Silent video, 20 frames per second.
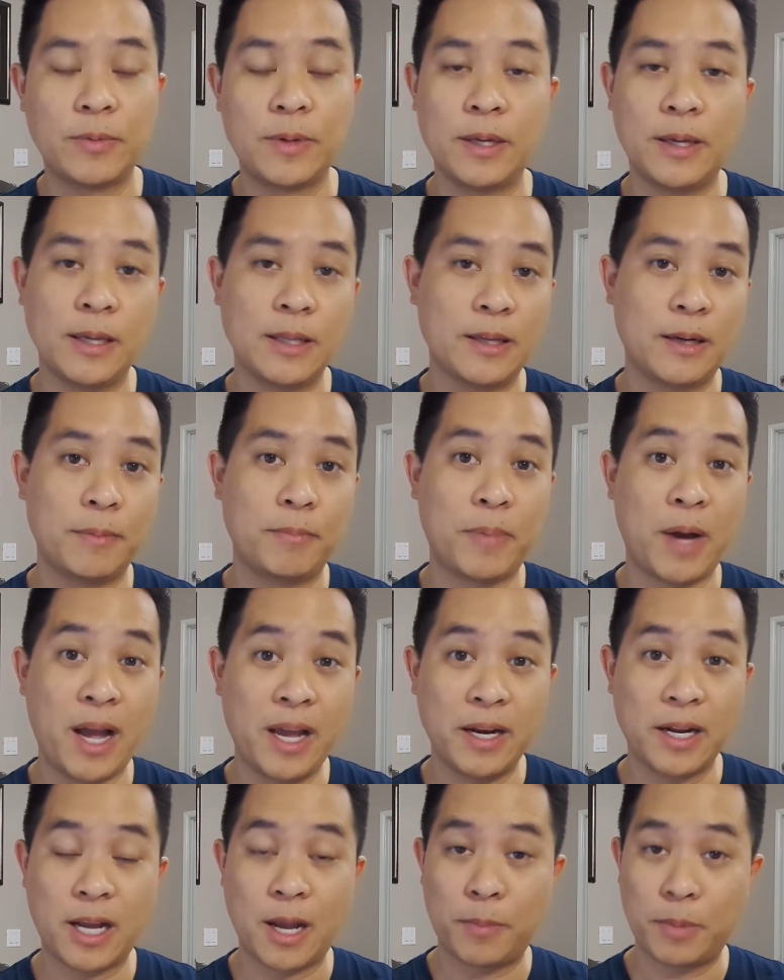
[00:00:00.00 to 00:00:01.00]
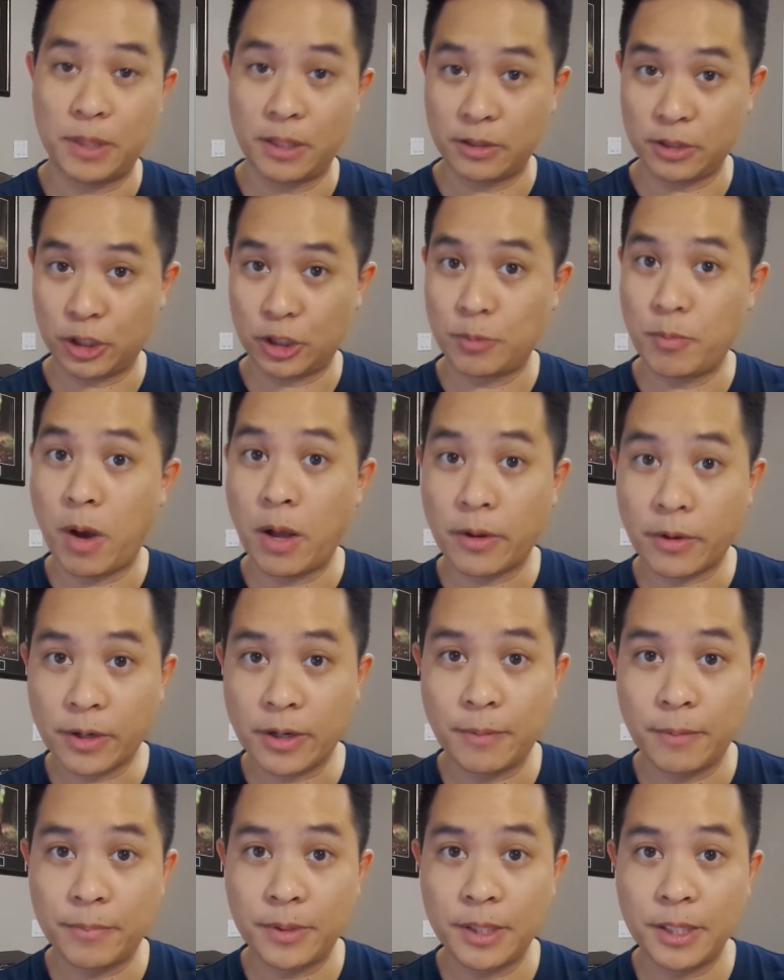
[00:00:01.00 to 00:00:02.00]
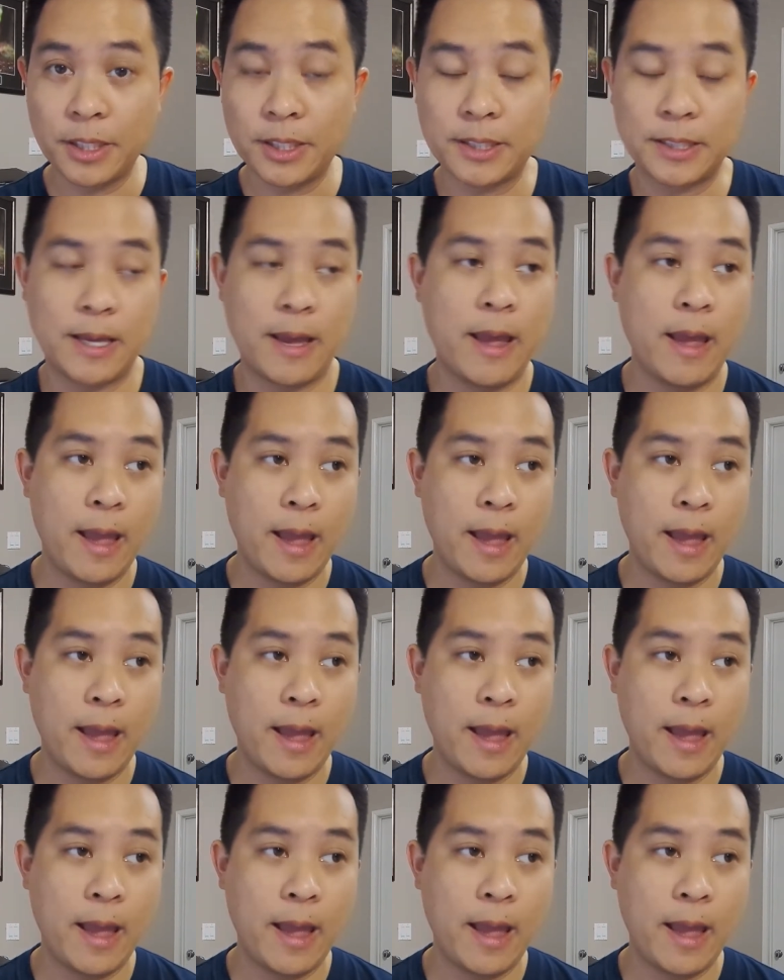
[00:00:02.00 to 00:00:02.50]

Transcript: We ended up buying a couple of smaller companies.